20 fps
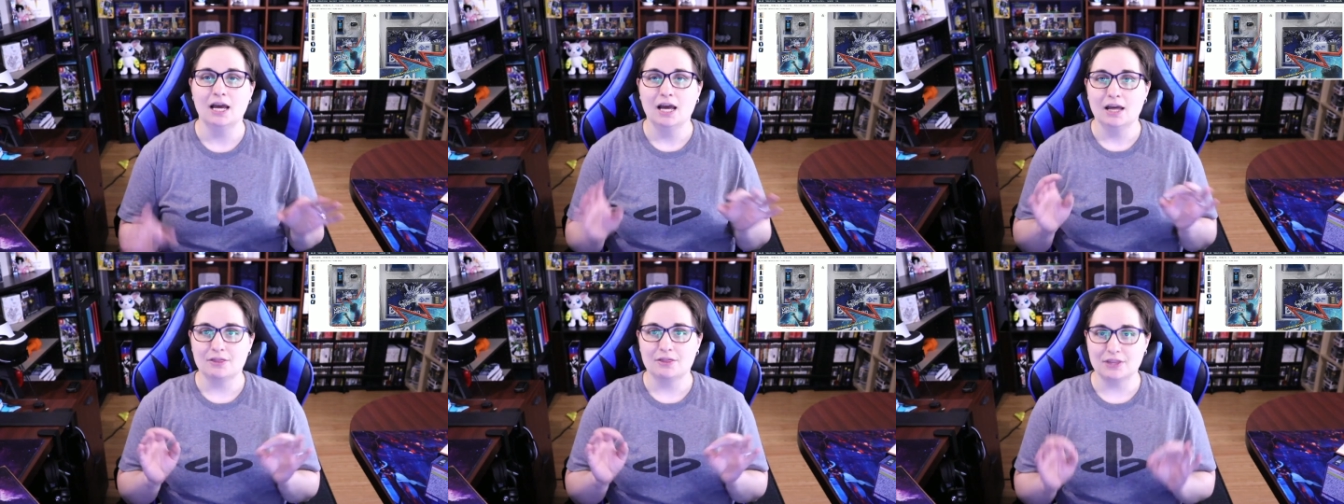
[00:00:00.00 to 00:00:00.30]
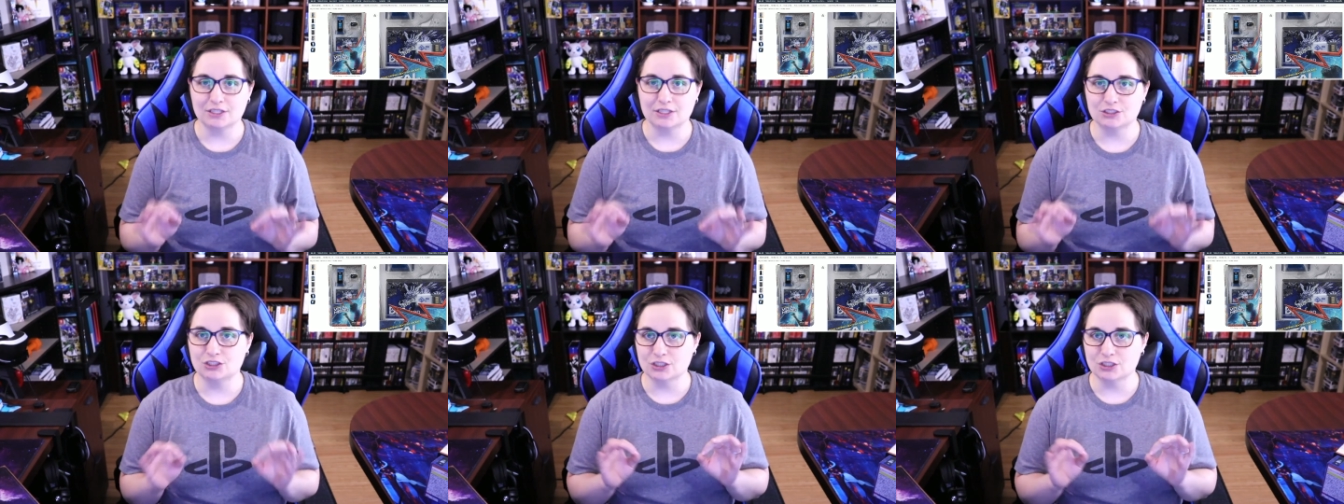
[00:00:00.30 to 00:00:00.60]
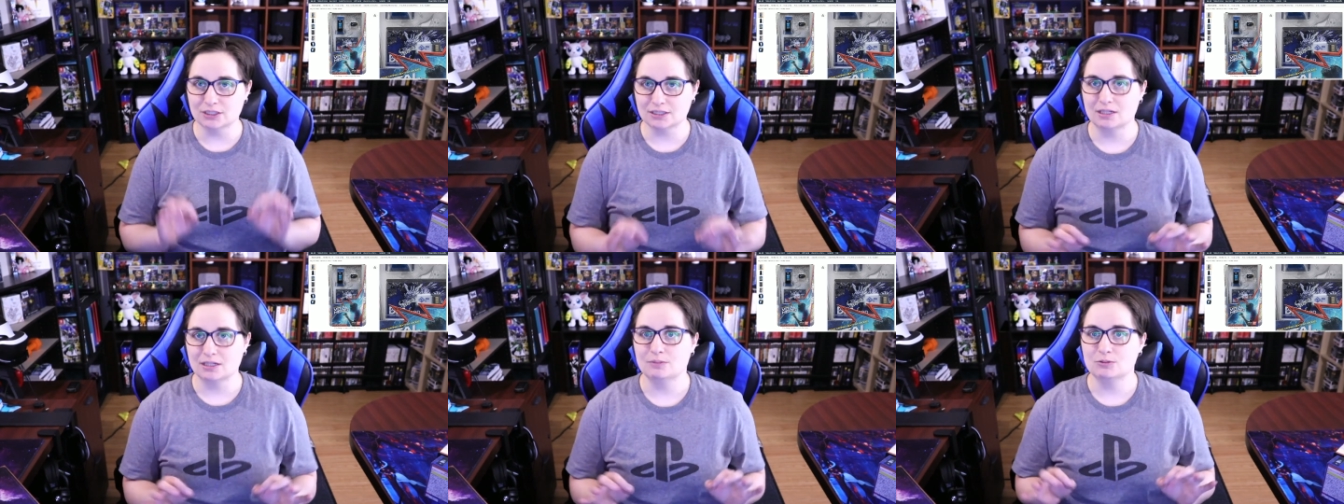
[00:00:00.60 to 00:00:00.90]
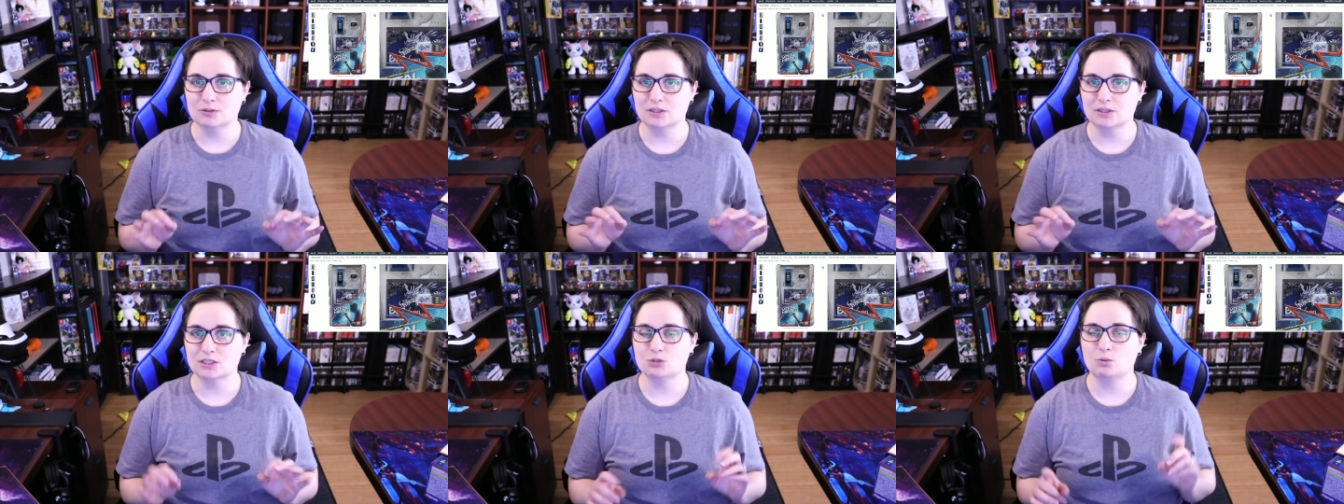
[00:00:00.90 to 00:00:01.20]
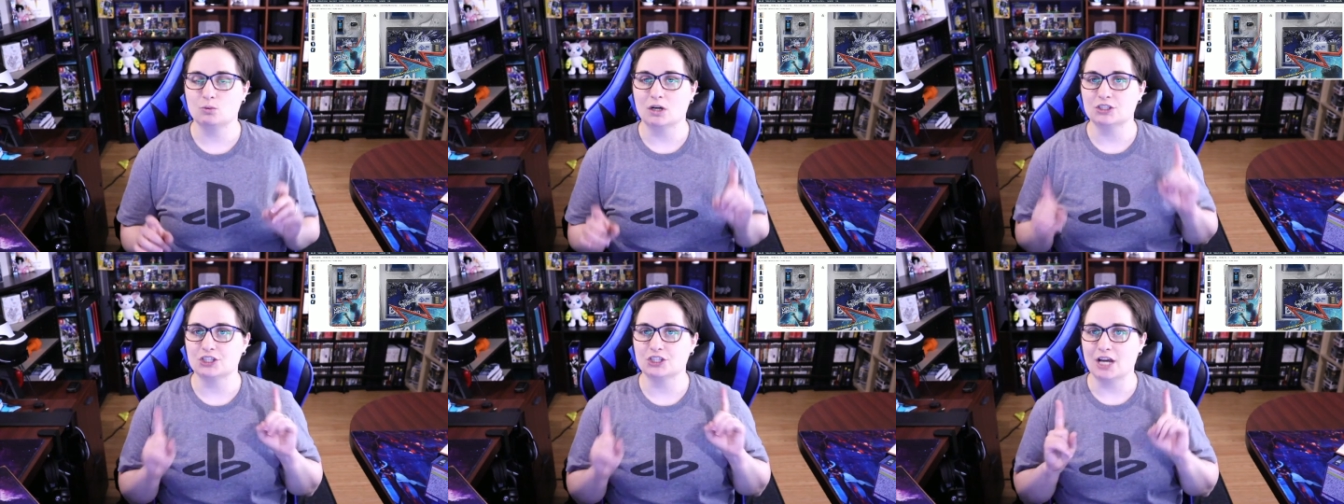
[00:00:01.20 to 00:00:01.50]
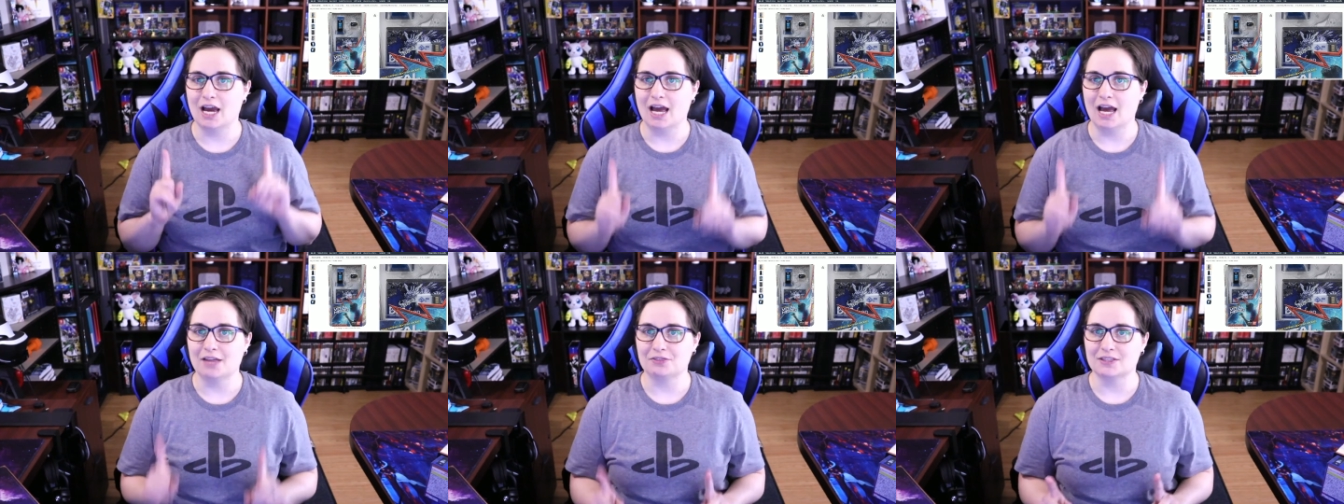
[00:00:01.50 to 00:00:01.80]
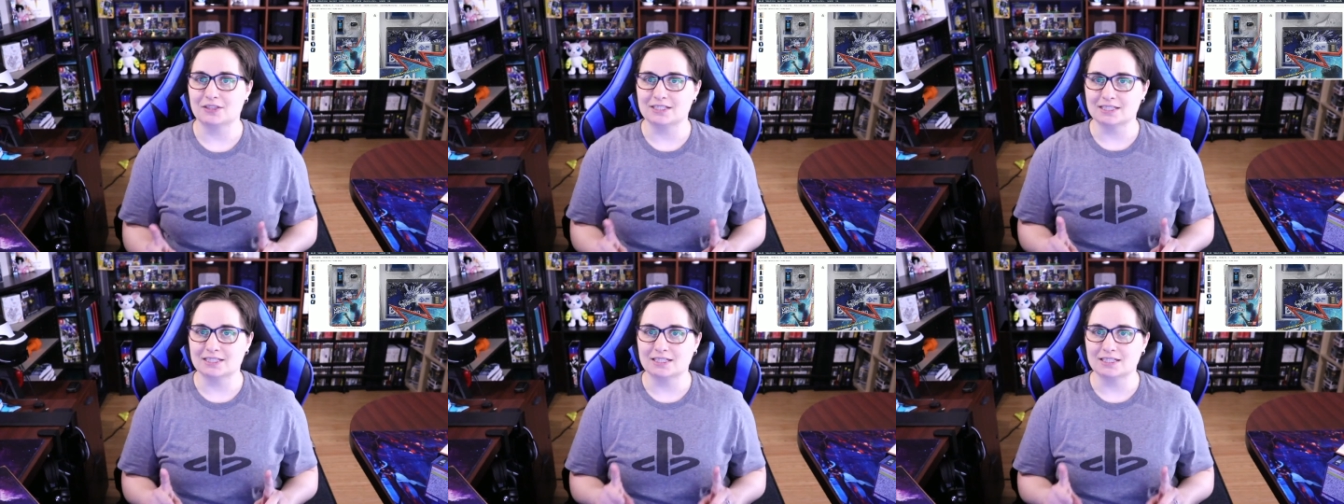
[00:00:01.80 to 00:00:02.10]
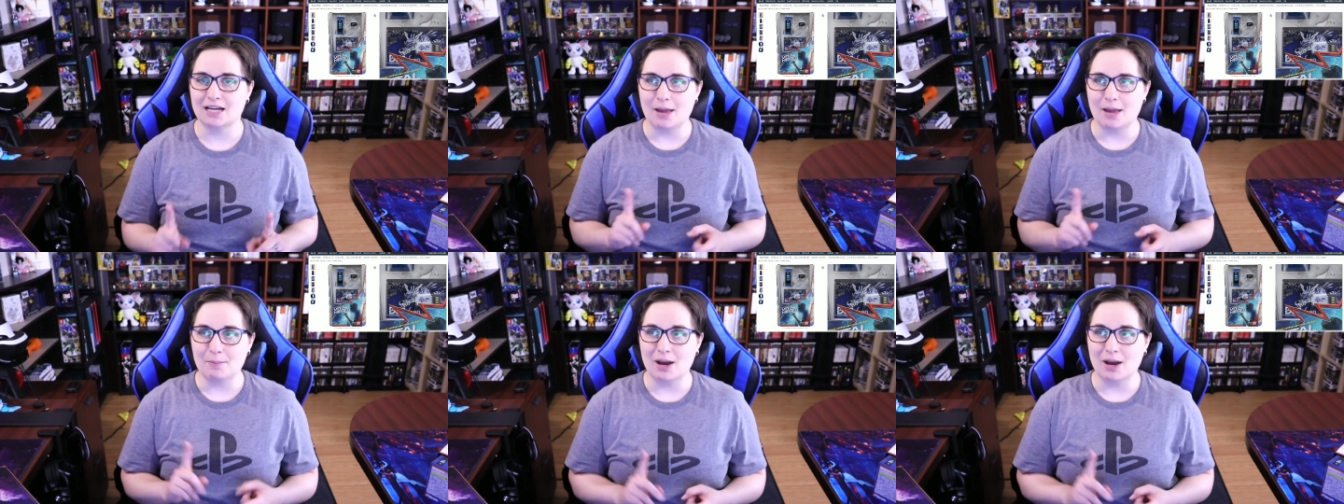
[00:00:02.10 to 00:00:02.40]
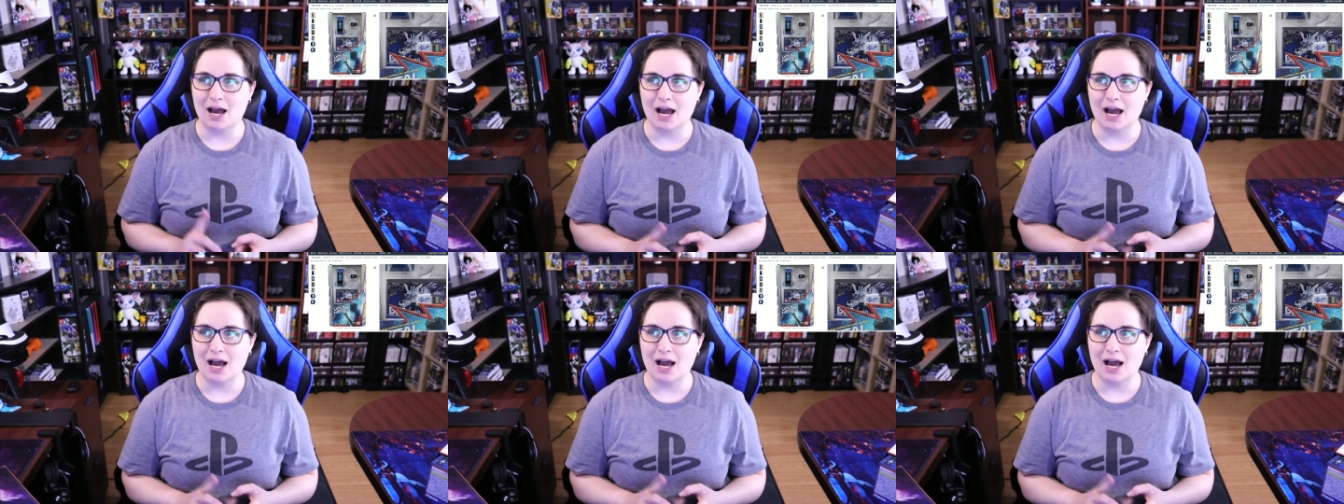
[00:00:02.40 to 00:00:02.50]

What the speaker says: that just comes with this watch at this time.